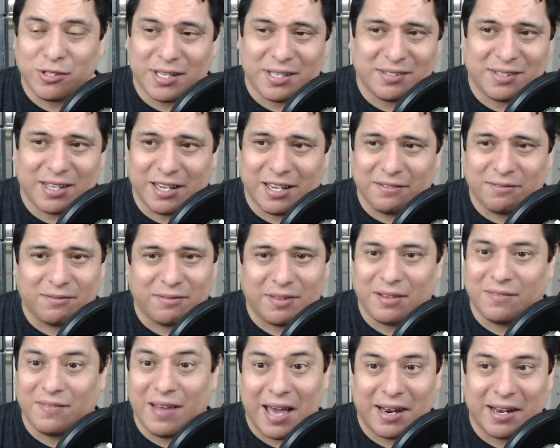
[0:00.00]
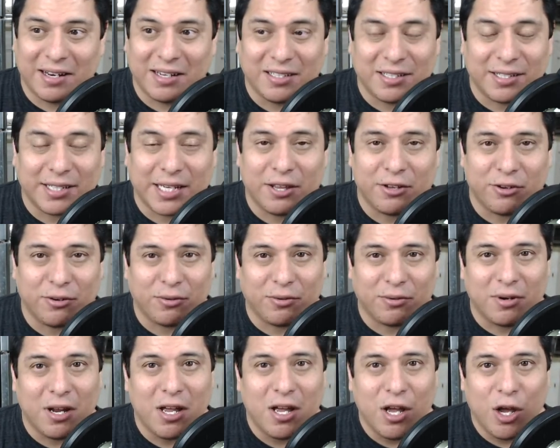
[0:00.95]
things they've edited
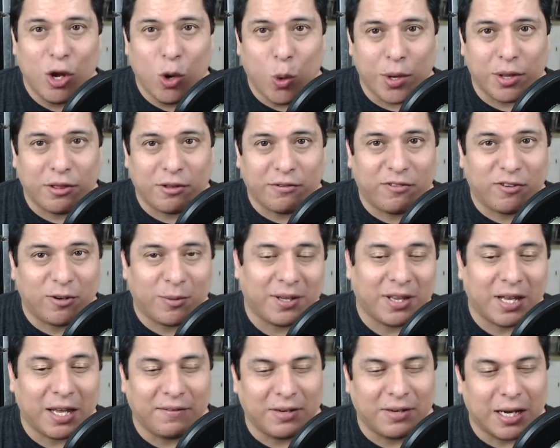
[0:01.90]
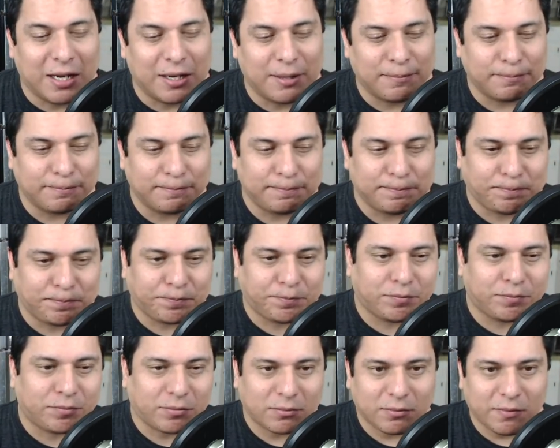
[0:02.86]
together with the filming they've done.
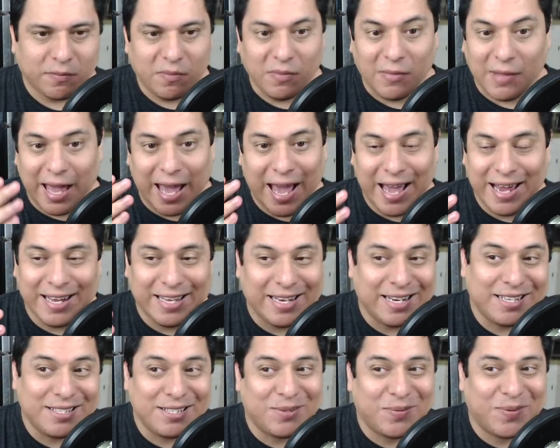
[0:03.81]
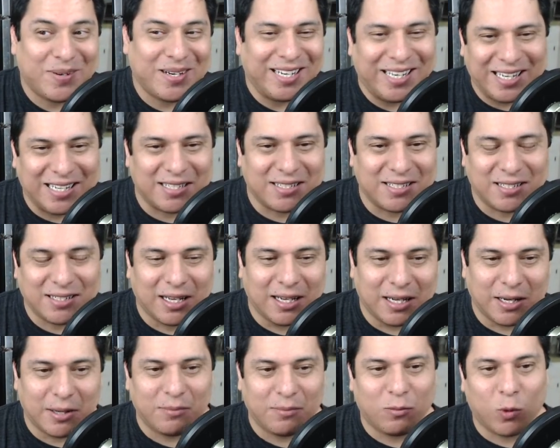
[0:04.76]
And it is what it is.
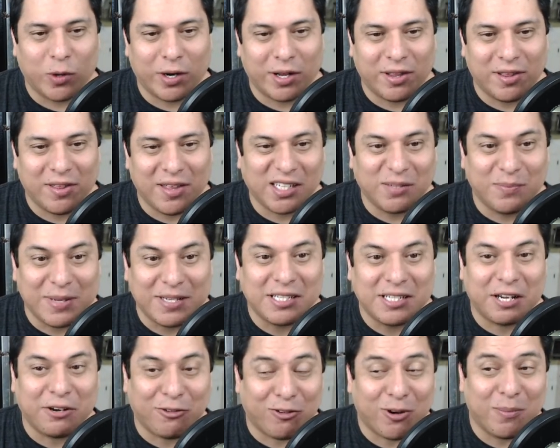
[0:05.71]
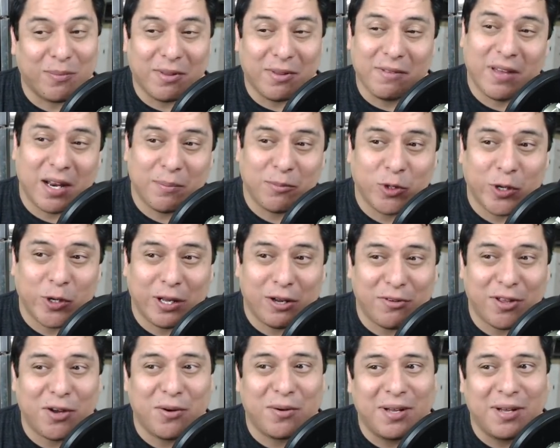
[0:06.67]
One of the things missing from the Venom
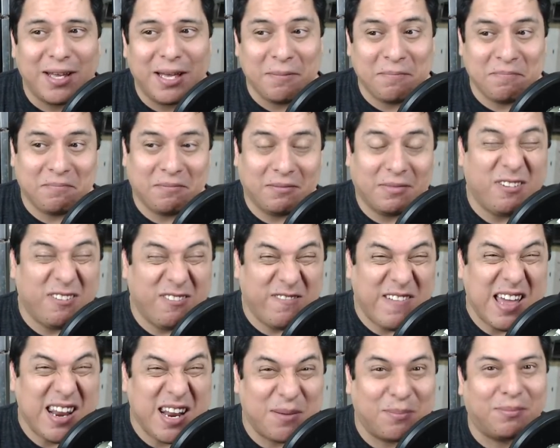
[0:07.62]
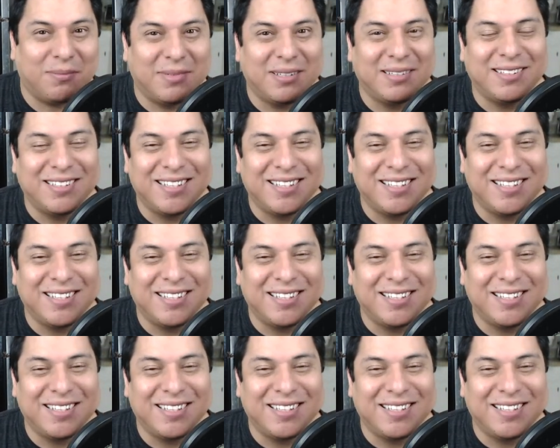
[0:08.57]
trailer, though, Venom.